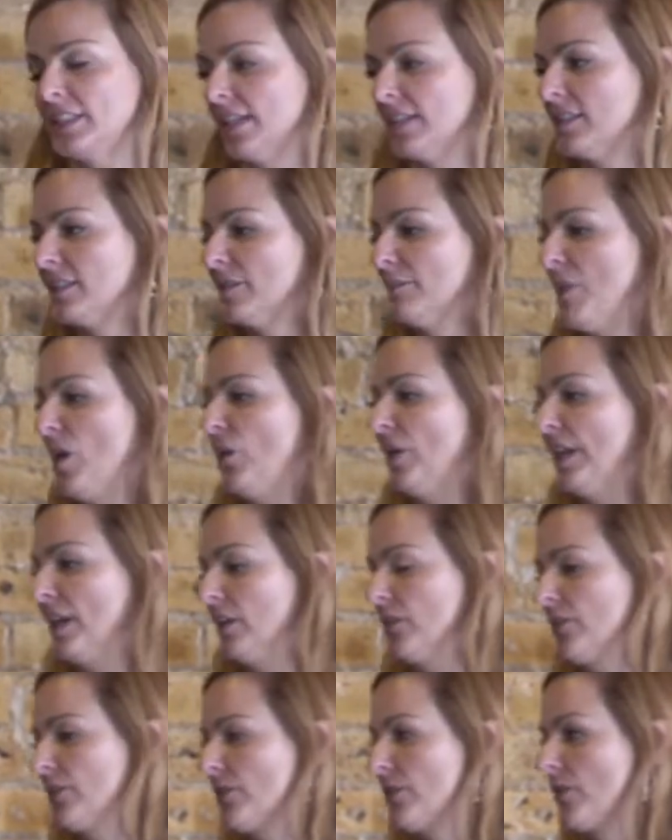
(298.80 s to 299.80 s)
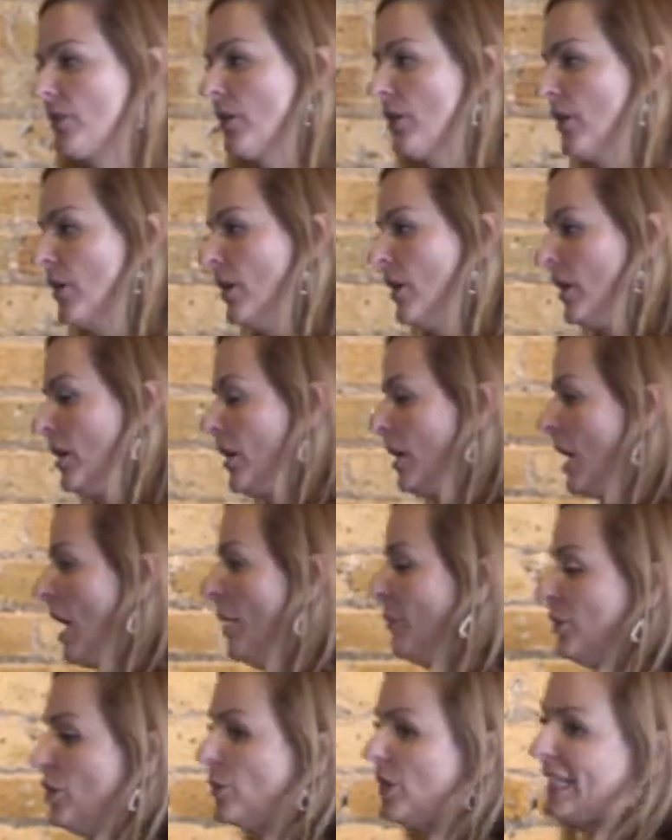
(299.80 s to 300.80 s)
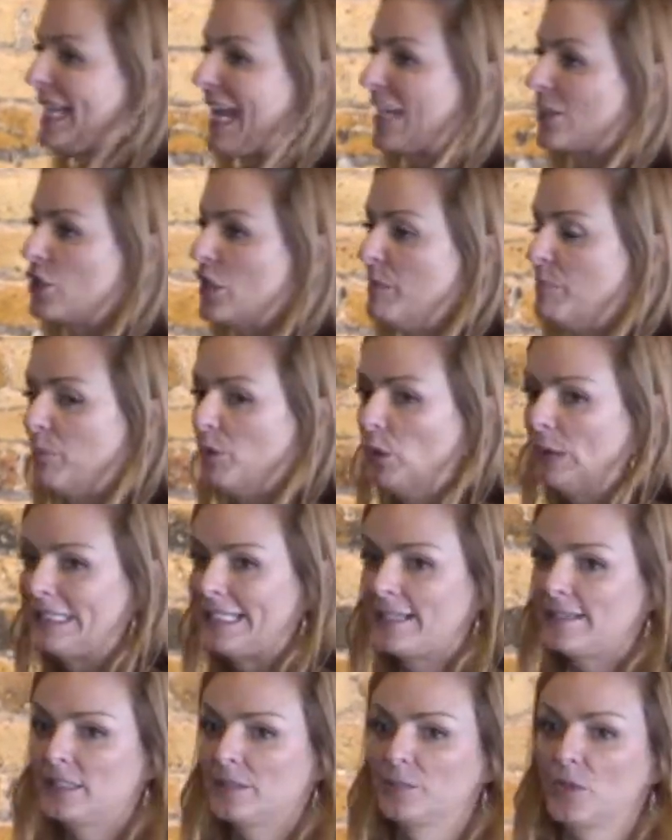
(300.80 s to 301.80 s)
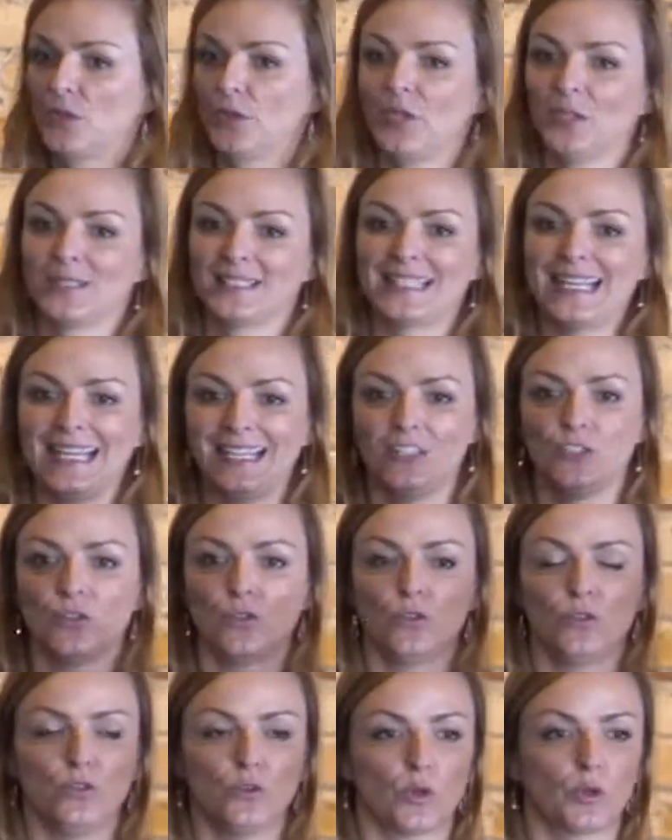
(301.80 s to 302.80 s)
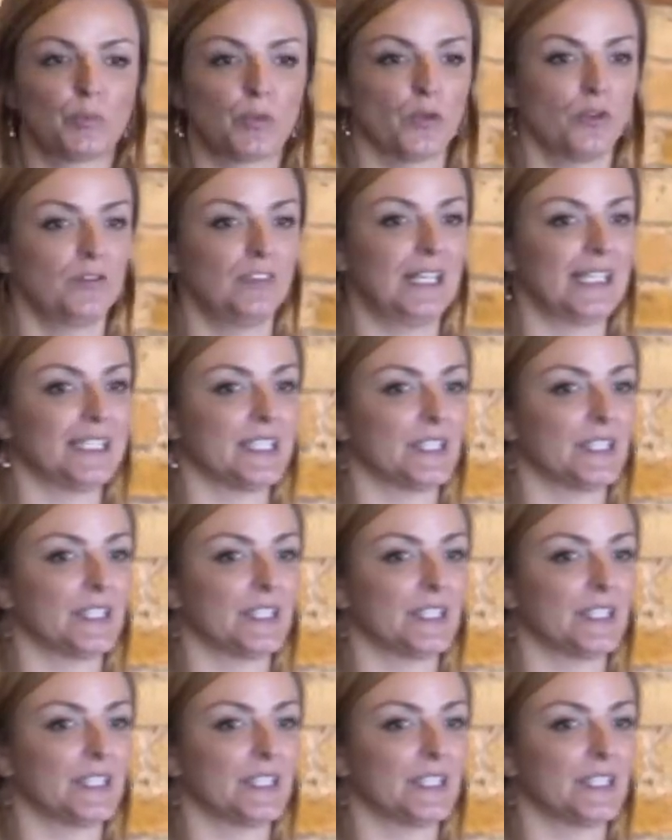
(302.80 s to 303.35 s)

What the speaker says: testimonials. You can actually pull testimonials into your profile